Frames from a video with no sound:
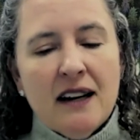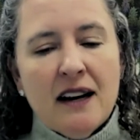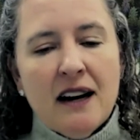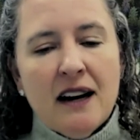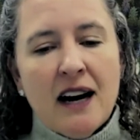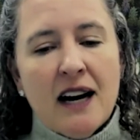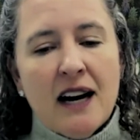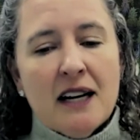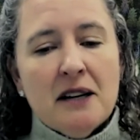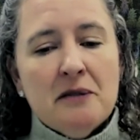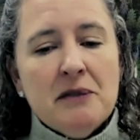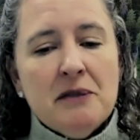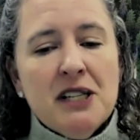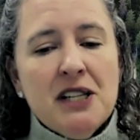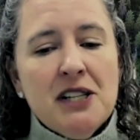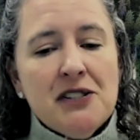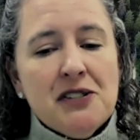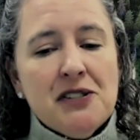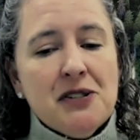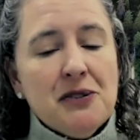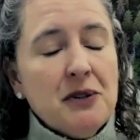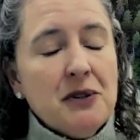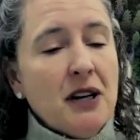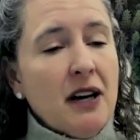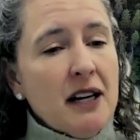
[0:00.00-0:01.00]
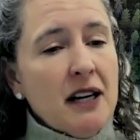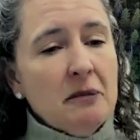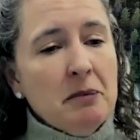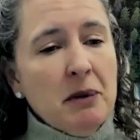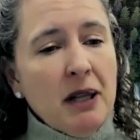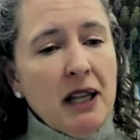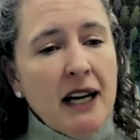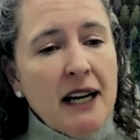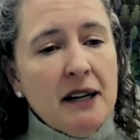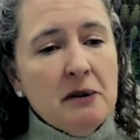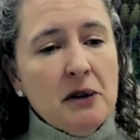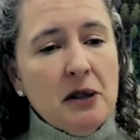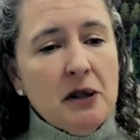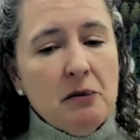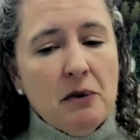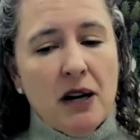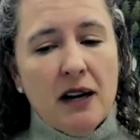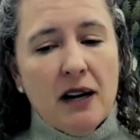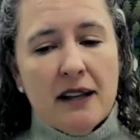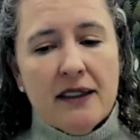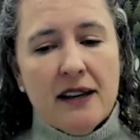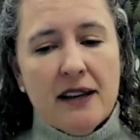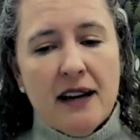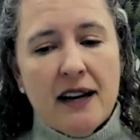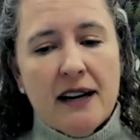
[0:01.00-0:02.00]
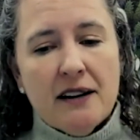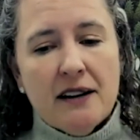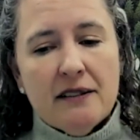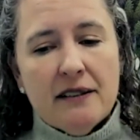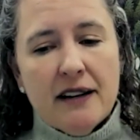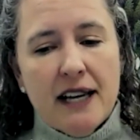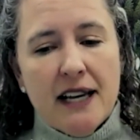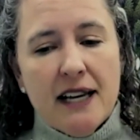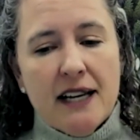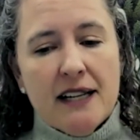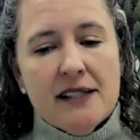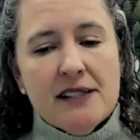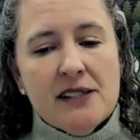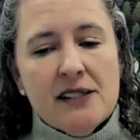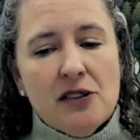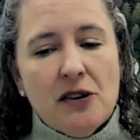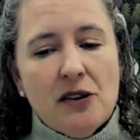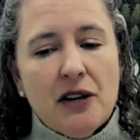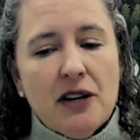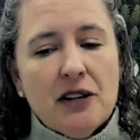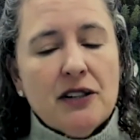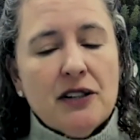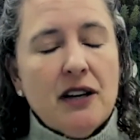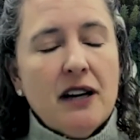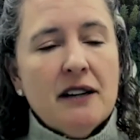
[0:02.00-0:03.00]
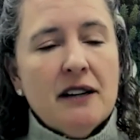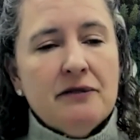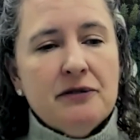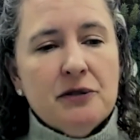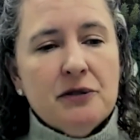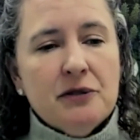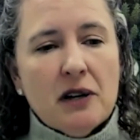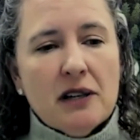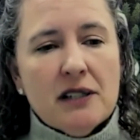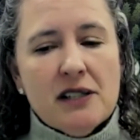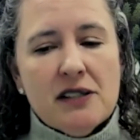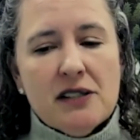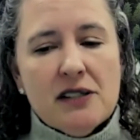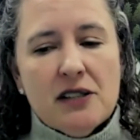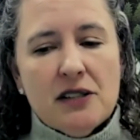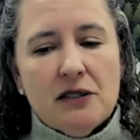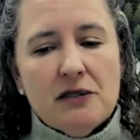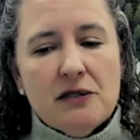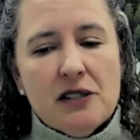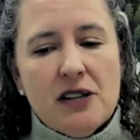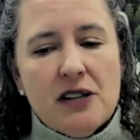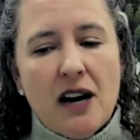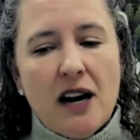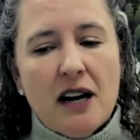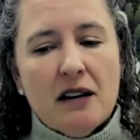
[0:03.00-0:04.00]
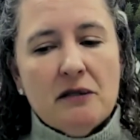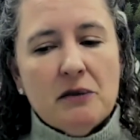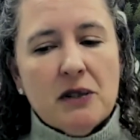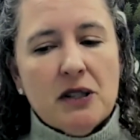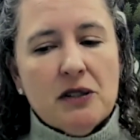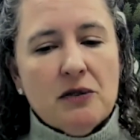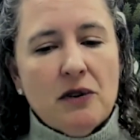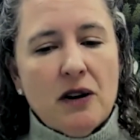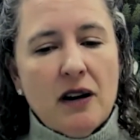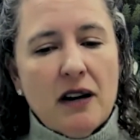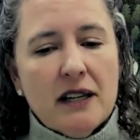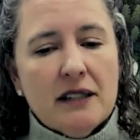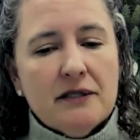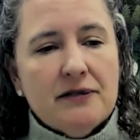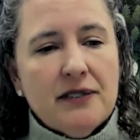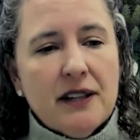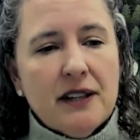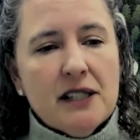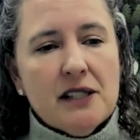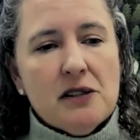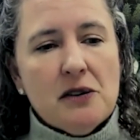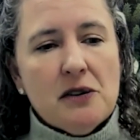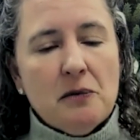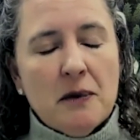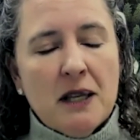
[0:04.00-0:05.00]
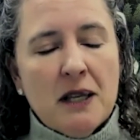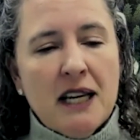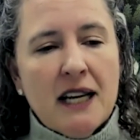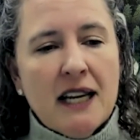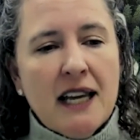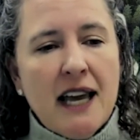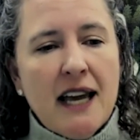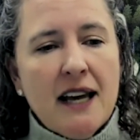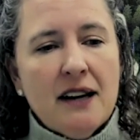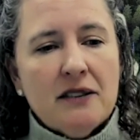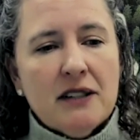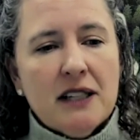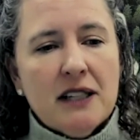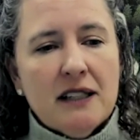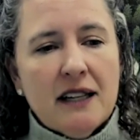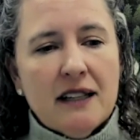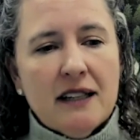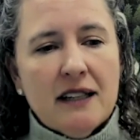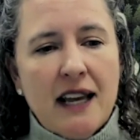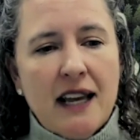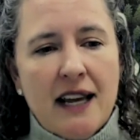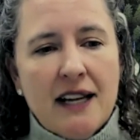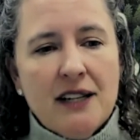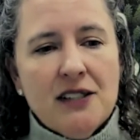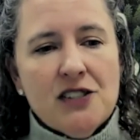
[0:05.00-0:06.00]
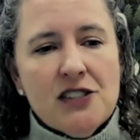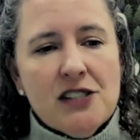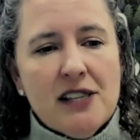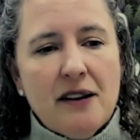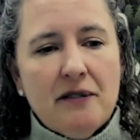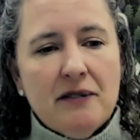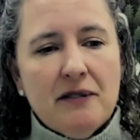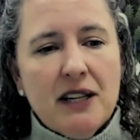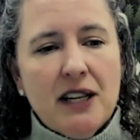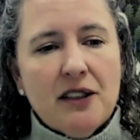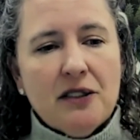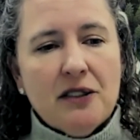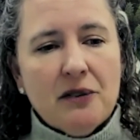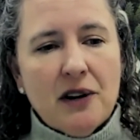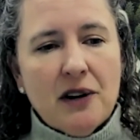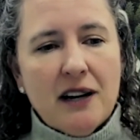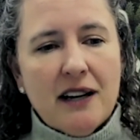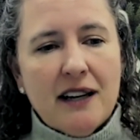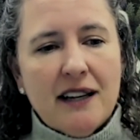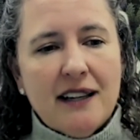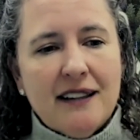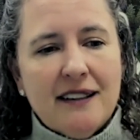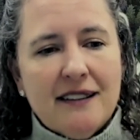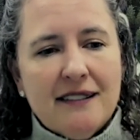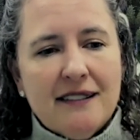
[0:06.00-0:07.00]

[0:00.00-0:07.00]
RMDs do not apply with Roth IRAs, so you're not forced to start withdrawing funds from the account at age 73.